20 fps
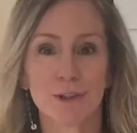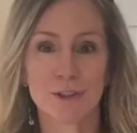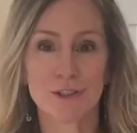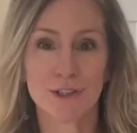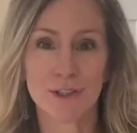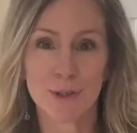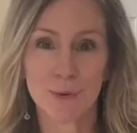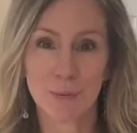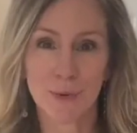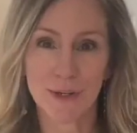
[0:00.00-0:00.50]
to
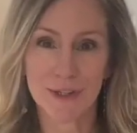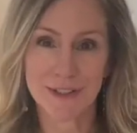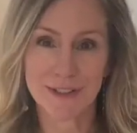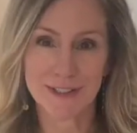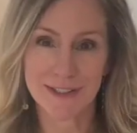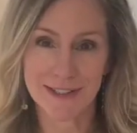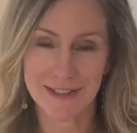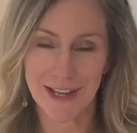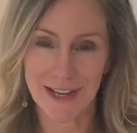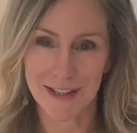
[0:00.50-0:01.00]
the ones
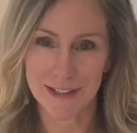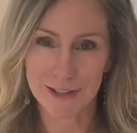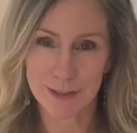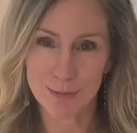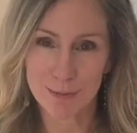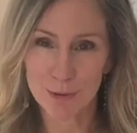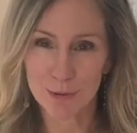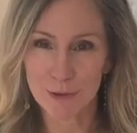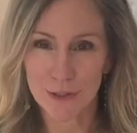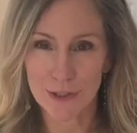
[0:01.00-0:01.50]
that
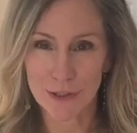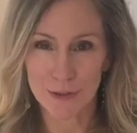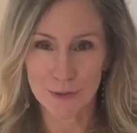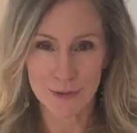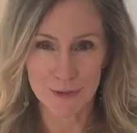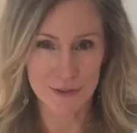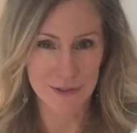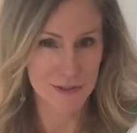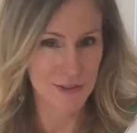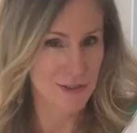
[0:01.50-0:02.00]
Taputi
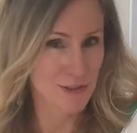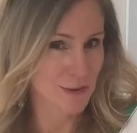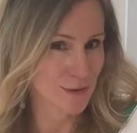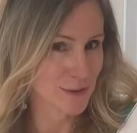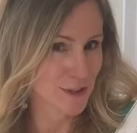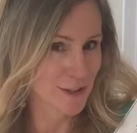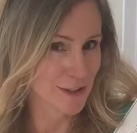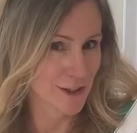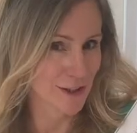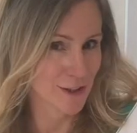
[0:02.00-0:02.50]
used so
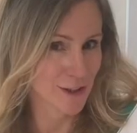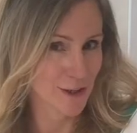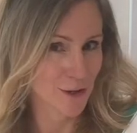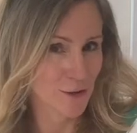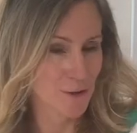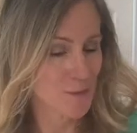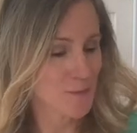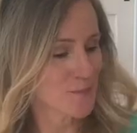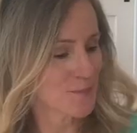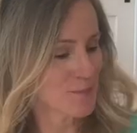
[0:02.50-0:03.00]
long ago.
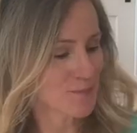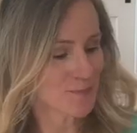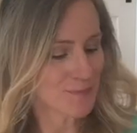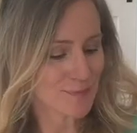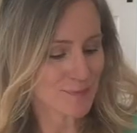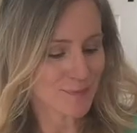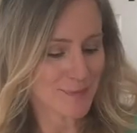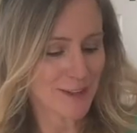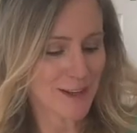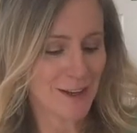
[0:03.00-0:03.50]

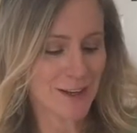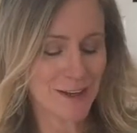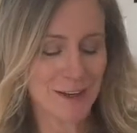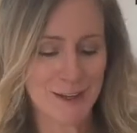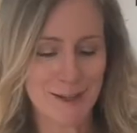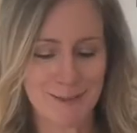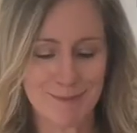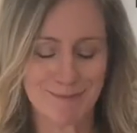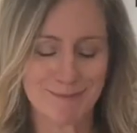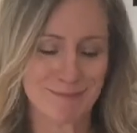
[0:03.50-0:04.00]

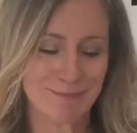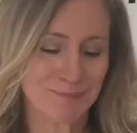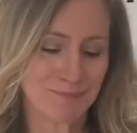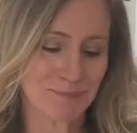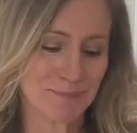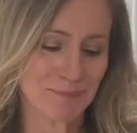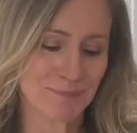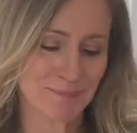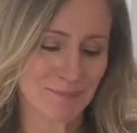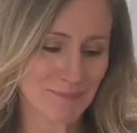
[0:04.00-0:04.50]

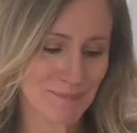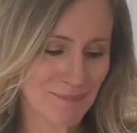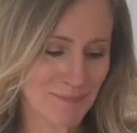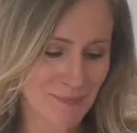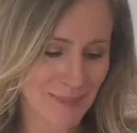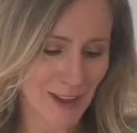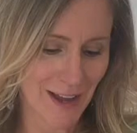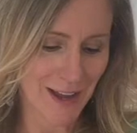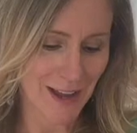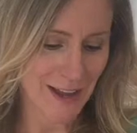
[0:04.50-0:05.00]

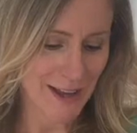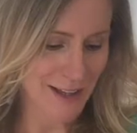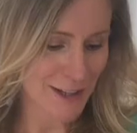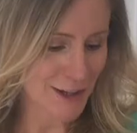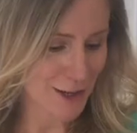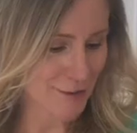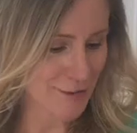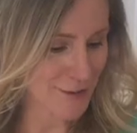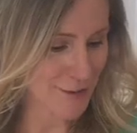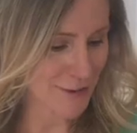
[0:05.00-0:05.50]
I
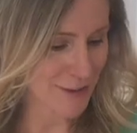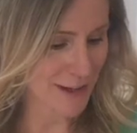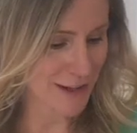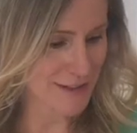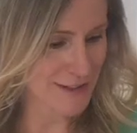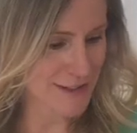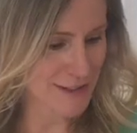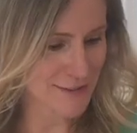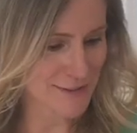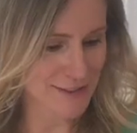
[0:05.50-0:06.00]
cover
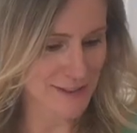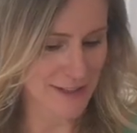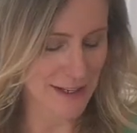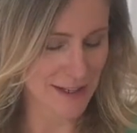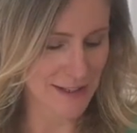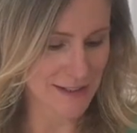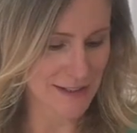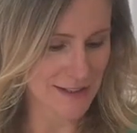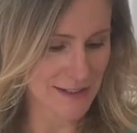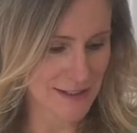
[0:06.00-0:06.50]
lots of
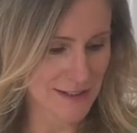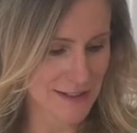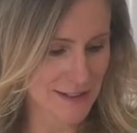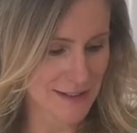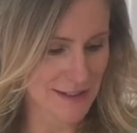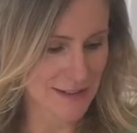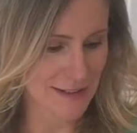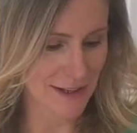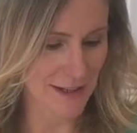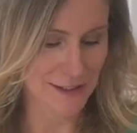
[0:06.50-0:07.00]

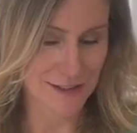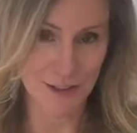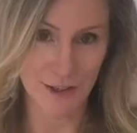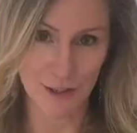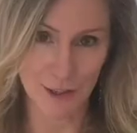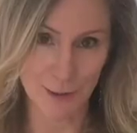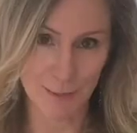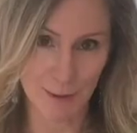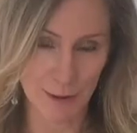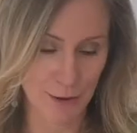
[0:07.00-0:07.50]
scientists. I
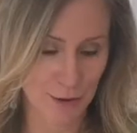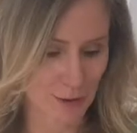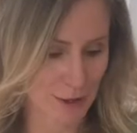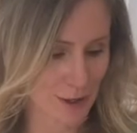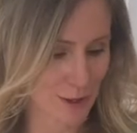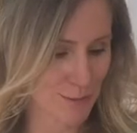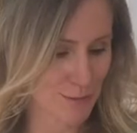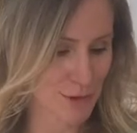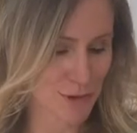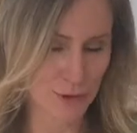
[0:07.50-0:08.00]
talk
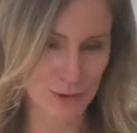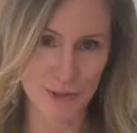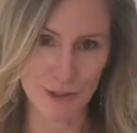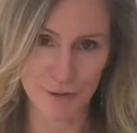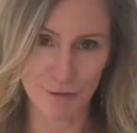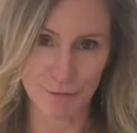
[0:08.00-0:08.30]
about Joseph